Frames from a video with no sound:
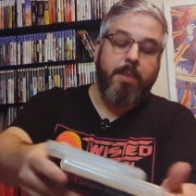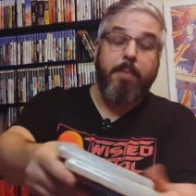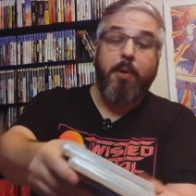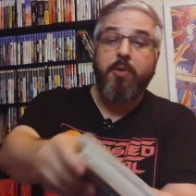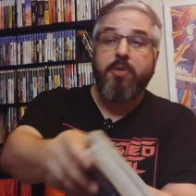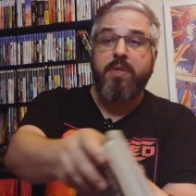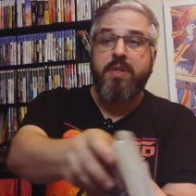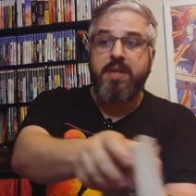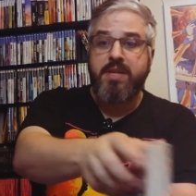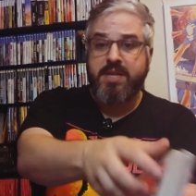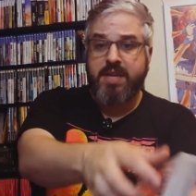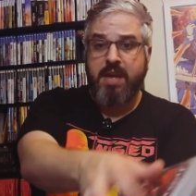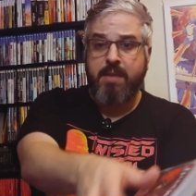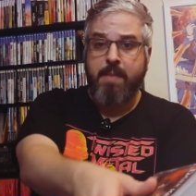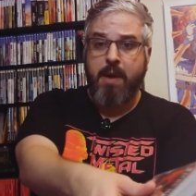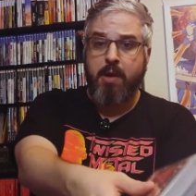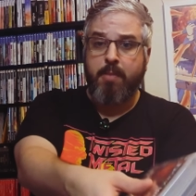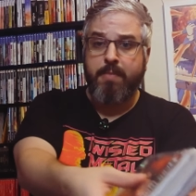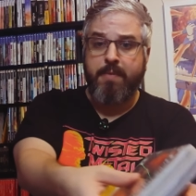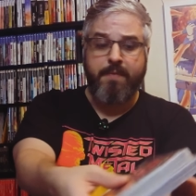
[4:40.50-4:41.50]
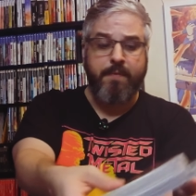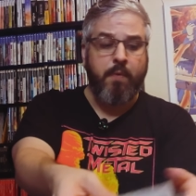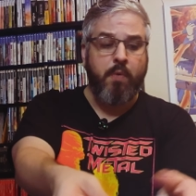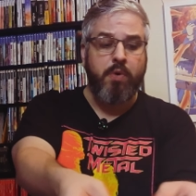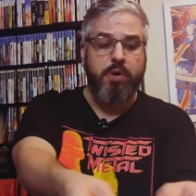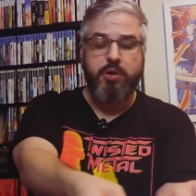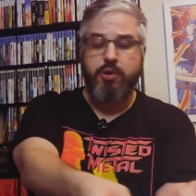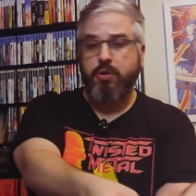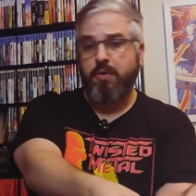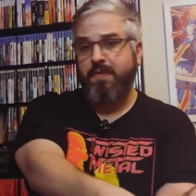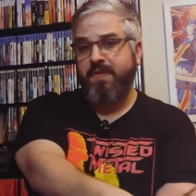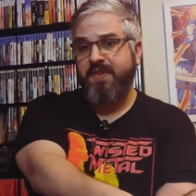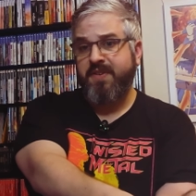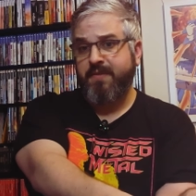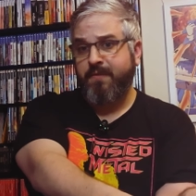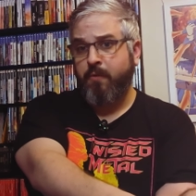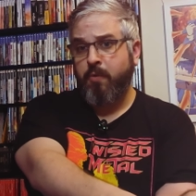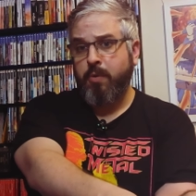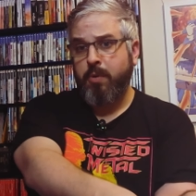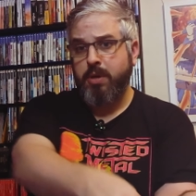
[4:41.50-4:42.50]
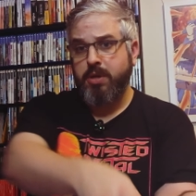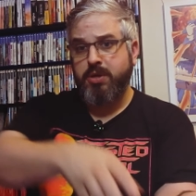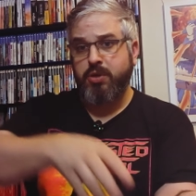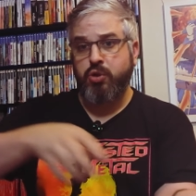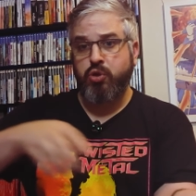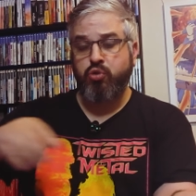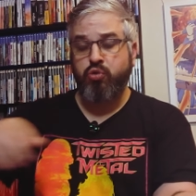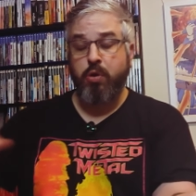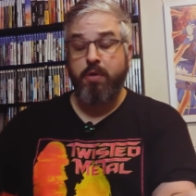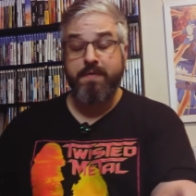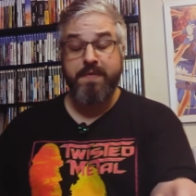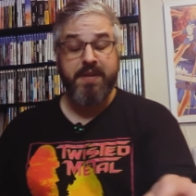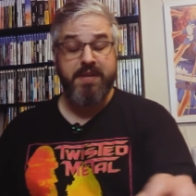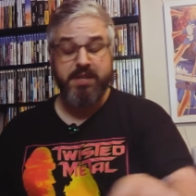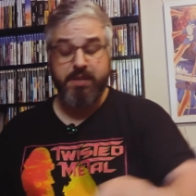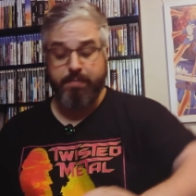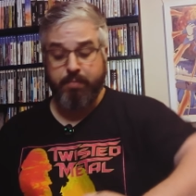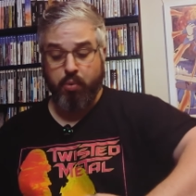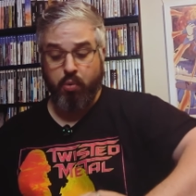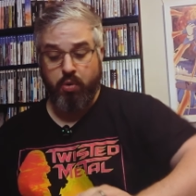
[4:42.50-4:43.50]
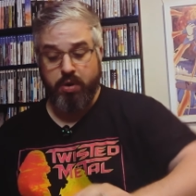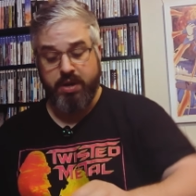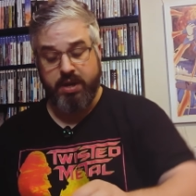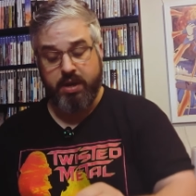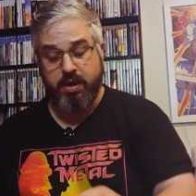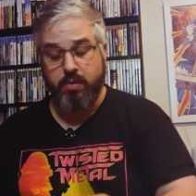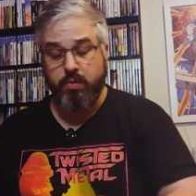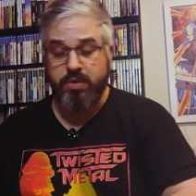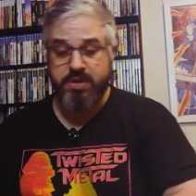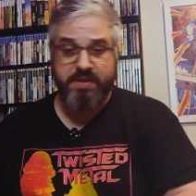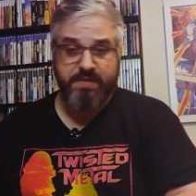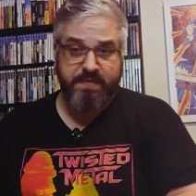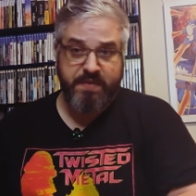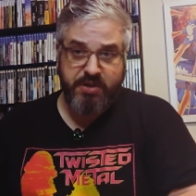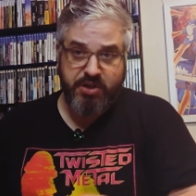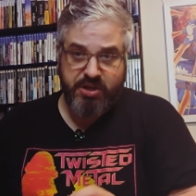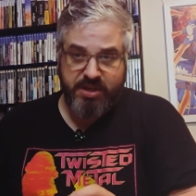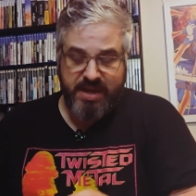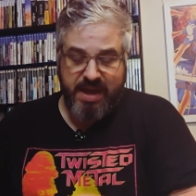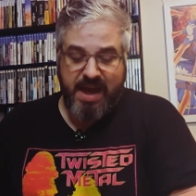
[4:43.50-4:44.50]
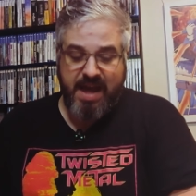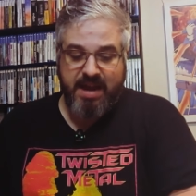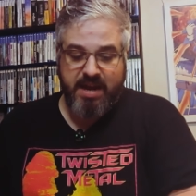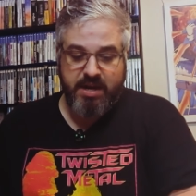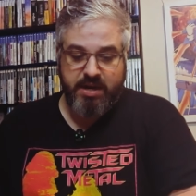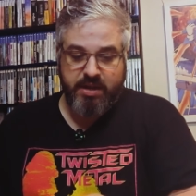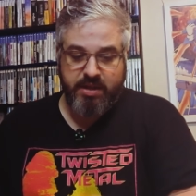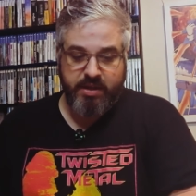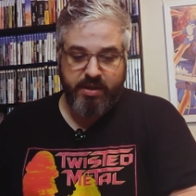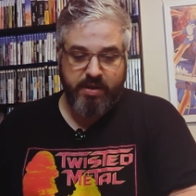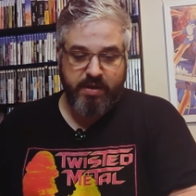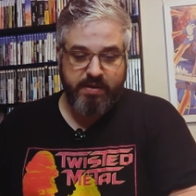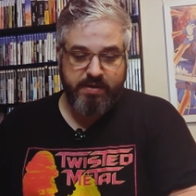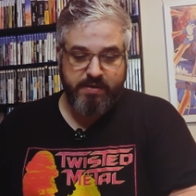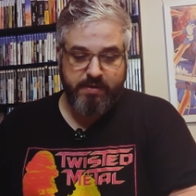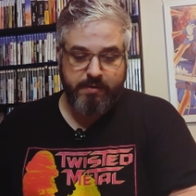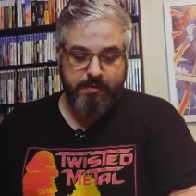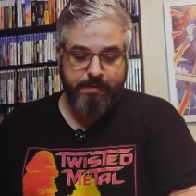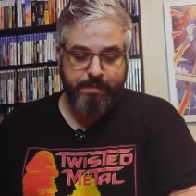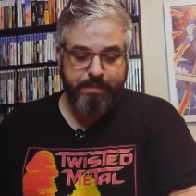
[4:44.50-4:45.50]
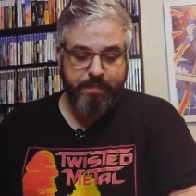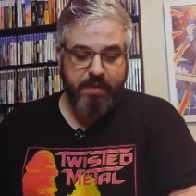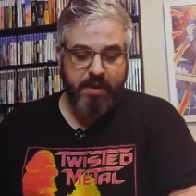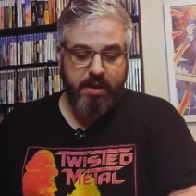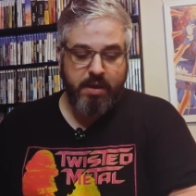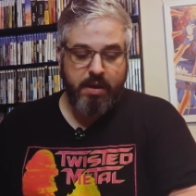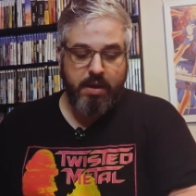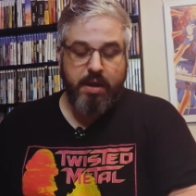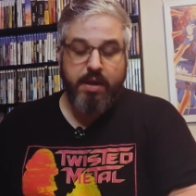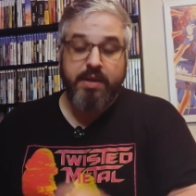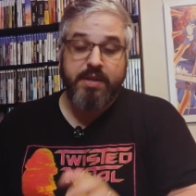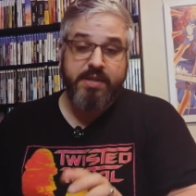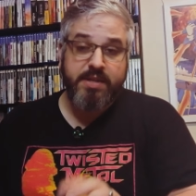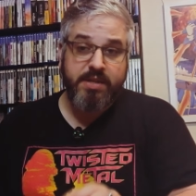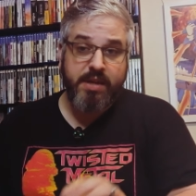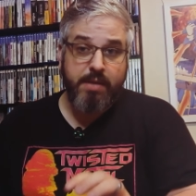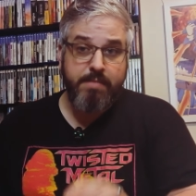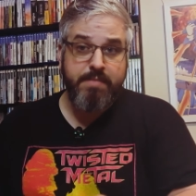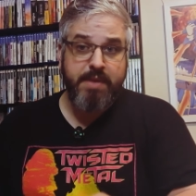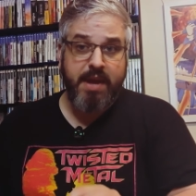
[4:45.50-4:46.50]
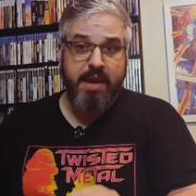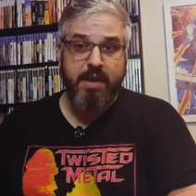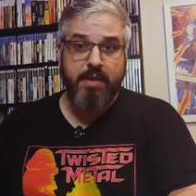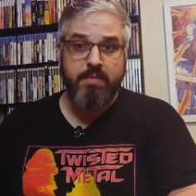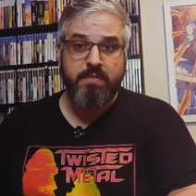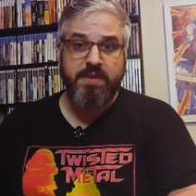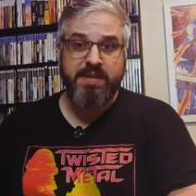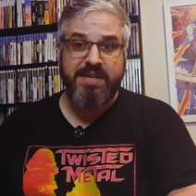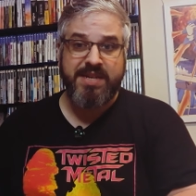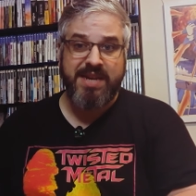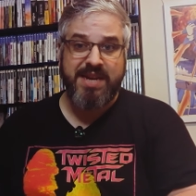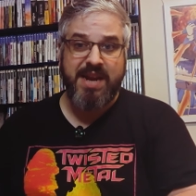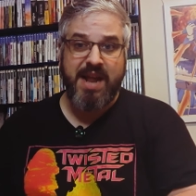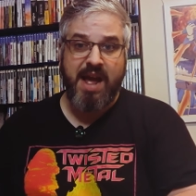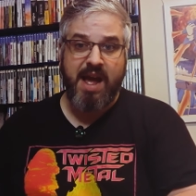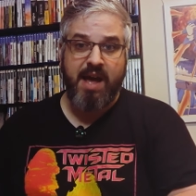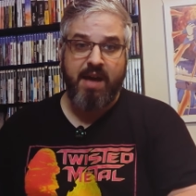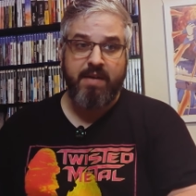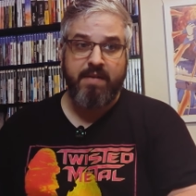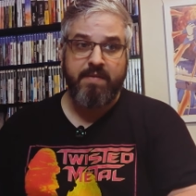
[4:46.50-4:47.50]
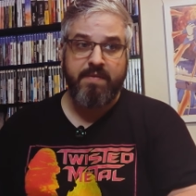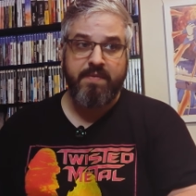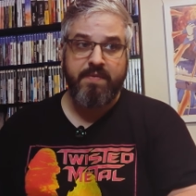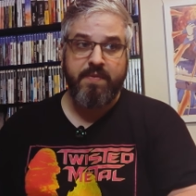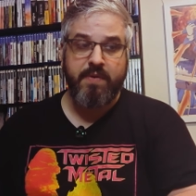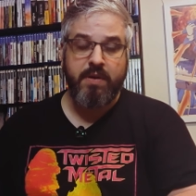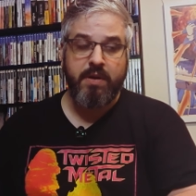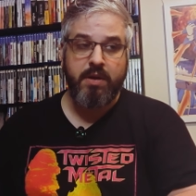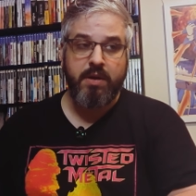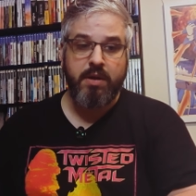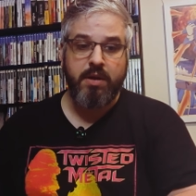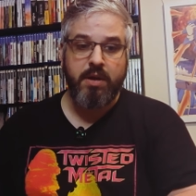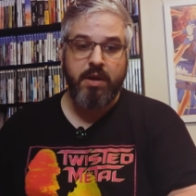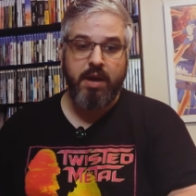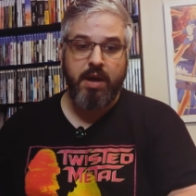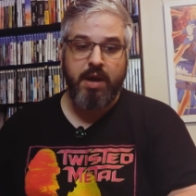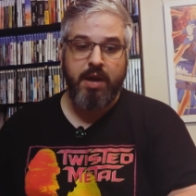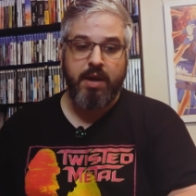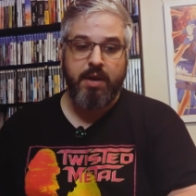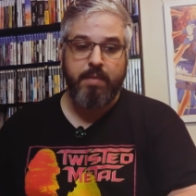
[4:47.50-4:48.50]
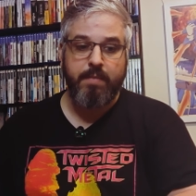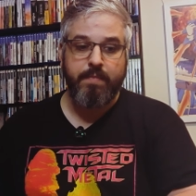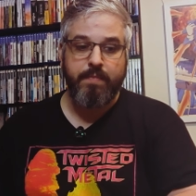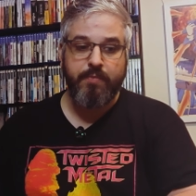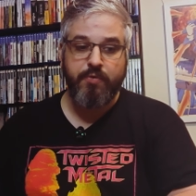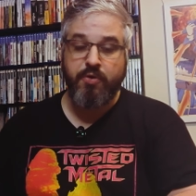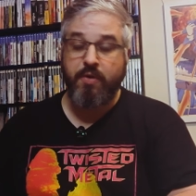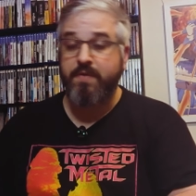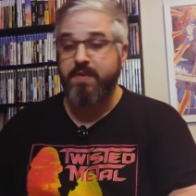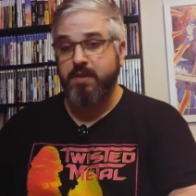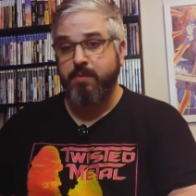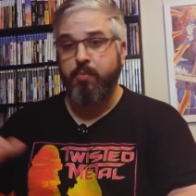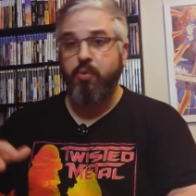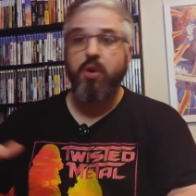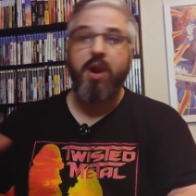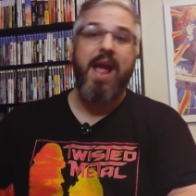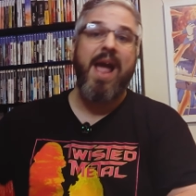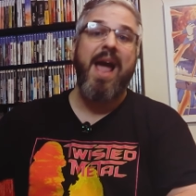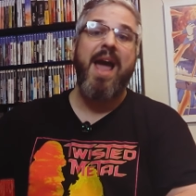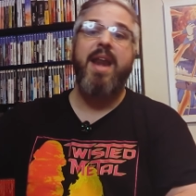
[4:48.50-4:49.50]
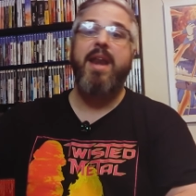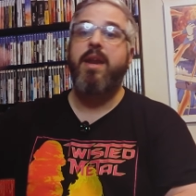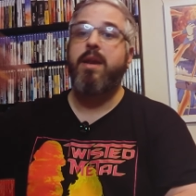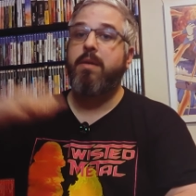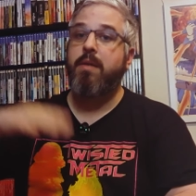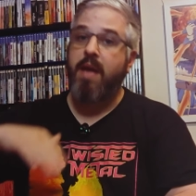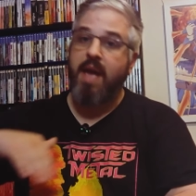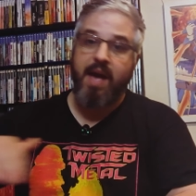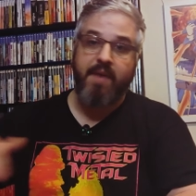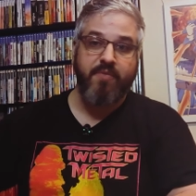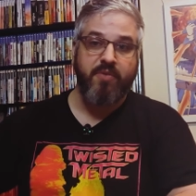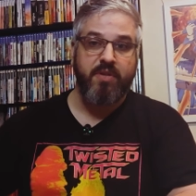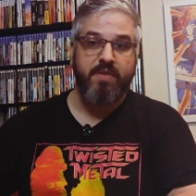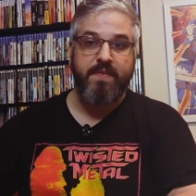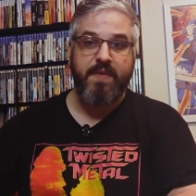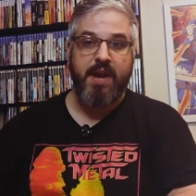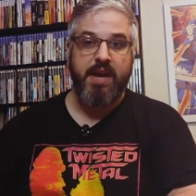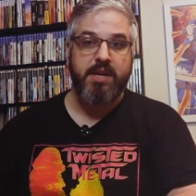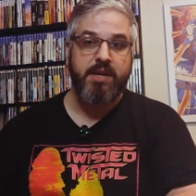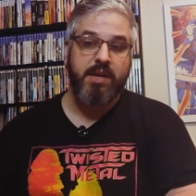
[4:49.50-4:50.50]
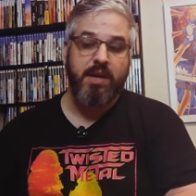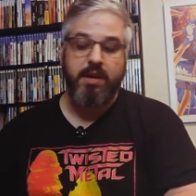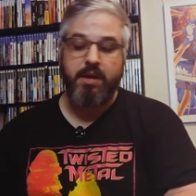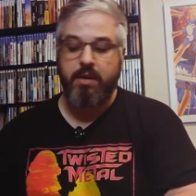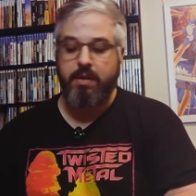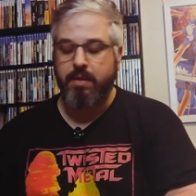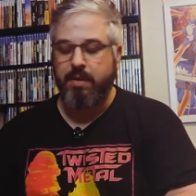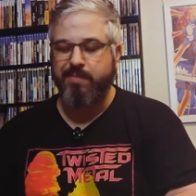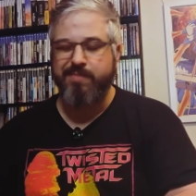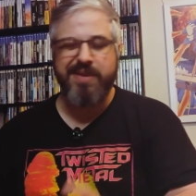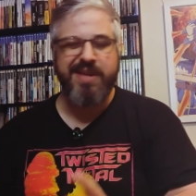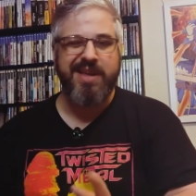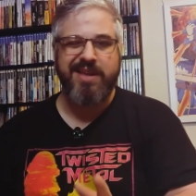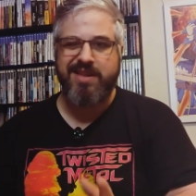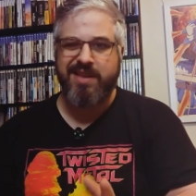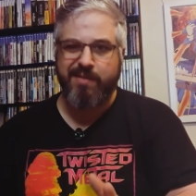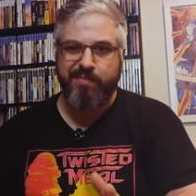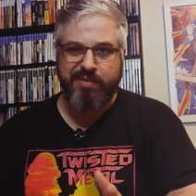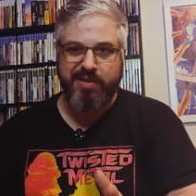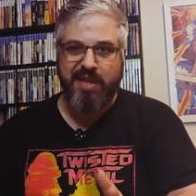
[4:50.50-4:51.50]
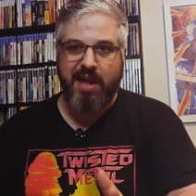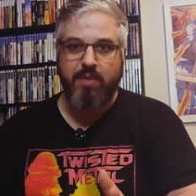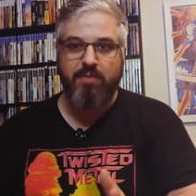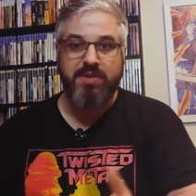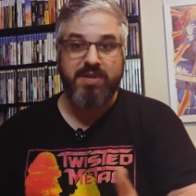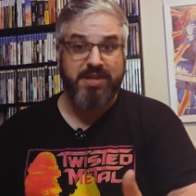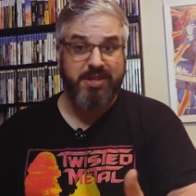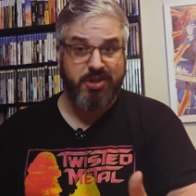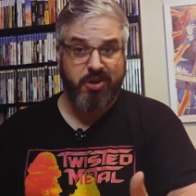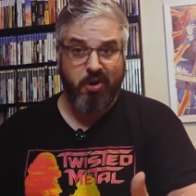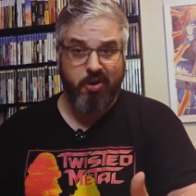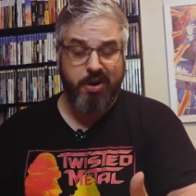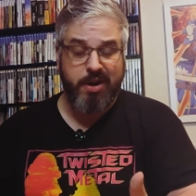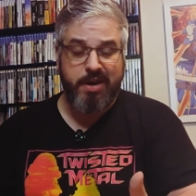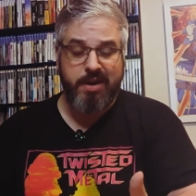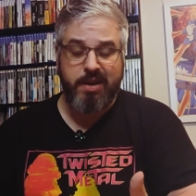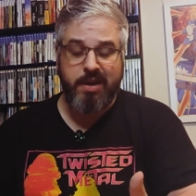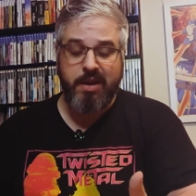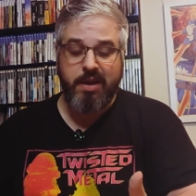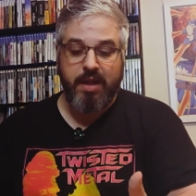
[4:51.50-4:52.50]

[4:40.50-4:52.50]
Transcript: Both of these came out before trophy support, trophy support was officially added to the console. Some games did have um, trophy support added after the fact. Uh, a big example of that was Uncharted.